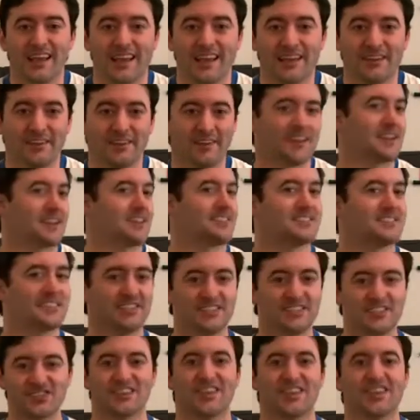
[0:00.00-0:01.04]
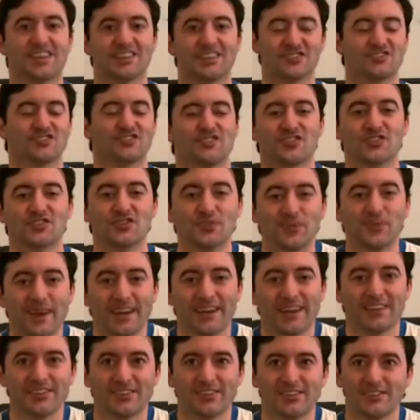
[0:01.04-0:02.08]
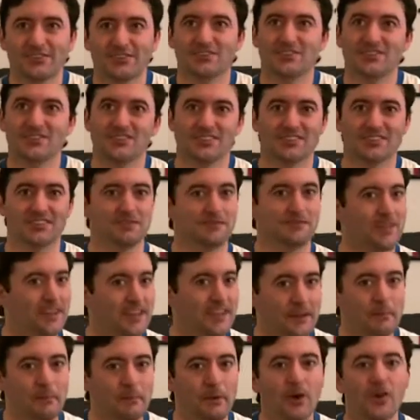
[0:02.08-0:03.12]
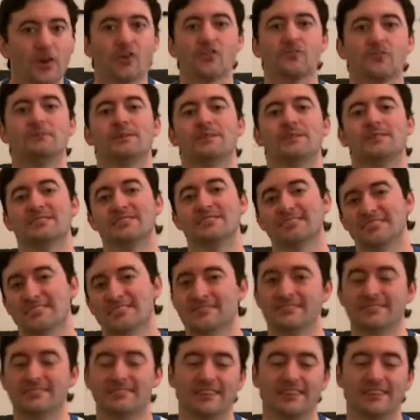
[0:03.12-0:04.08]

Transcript: And then, like I said, just getting situated, the logistics of getting an apartment and